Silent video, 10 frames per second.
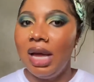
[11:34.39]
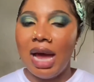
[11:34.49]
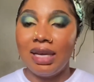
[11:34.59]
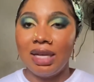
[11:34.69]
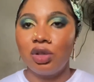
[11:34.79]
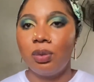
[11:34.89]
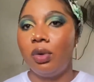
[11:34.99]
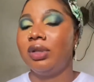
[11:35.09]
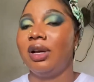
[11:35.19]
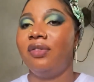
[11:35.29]
and there are some
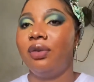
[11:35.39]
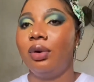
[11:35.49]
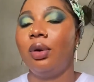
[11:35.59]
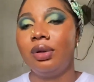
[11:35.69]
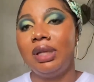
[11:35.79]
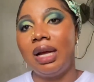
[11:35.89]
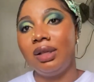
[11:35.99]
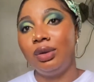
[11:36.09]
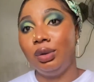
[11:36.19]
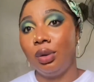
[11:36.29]
oils that fall under
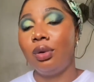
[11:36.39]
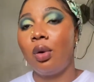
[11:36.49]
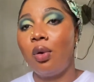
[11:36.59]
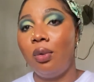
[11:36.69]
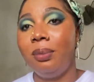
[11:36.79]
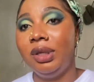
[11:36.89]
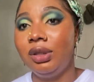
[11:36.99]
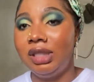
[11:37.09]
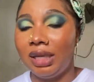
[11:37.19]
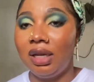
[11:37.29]

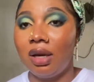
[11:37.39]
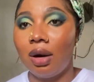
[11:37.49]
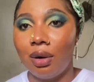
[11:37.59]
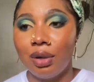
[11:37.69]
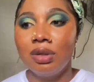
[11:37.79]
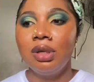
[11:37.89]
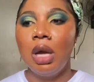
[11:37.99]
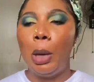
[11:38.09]
non-comedogenic oils.